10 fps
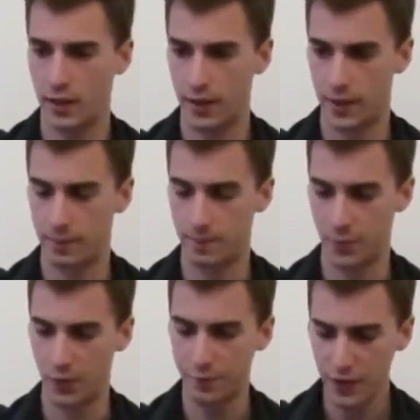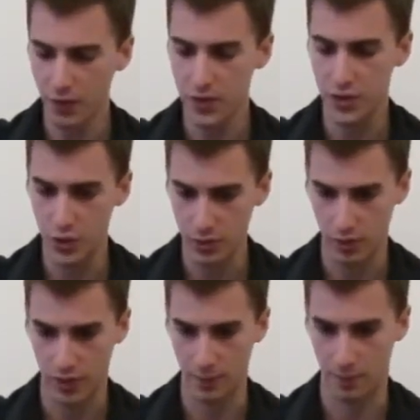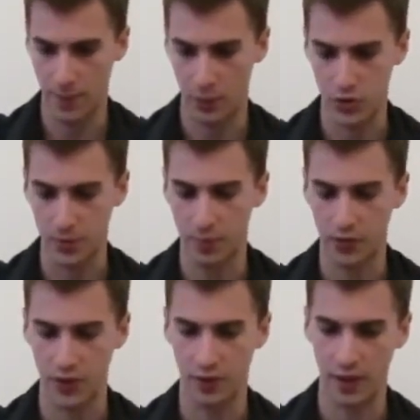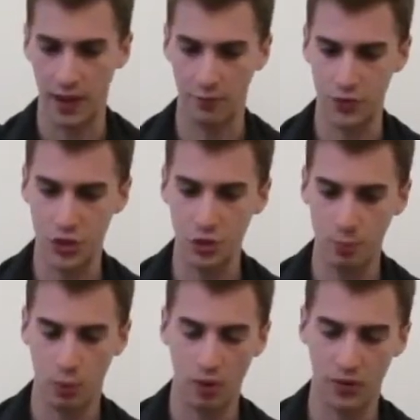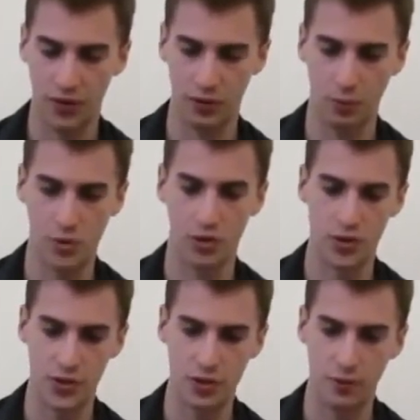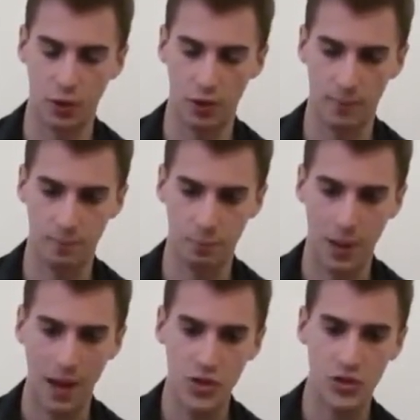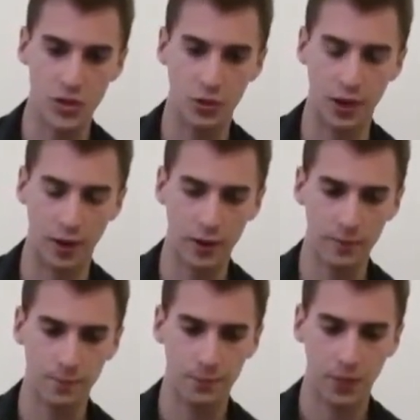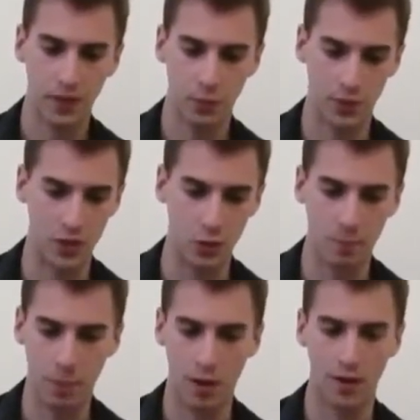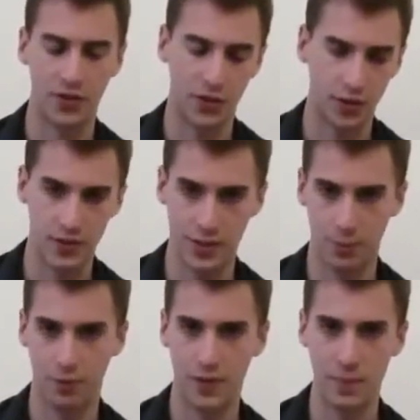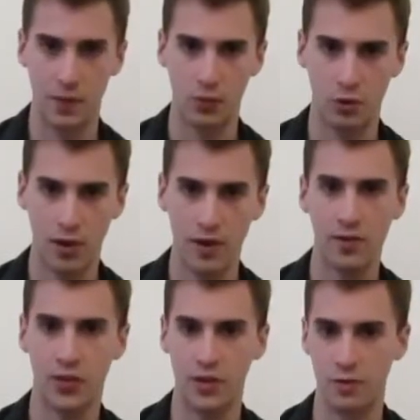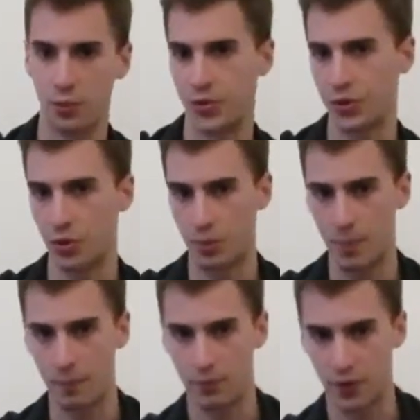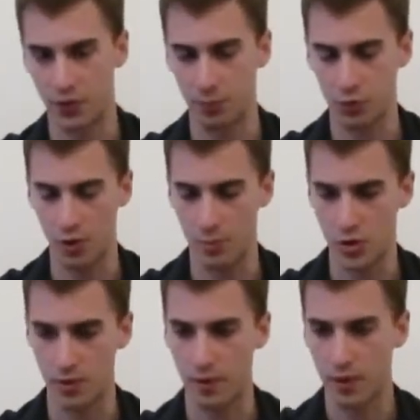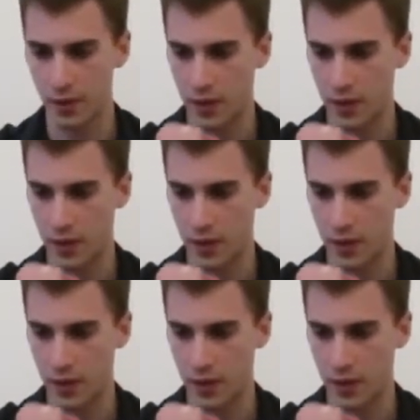The thing I do like about MailChimp is that they have 2 pricing options. You've got pay-as-you-go, where you can buy a certain number of email credits, and you've also got a monthly subscription.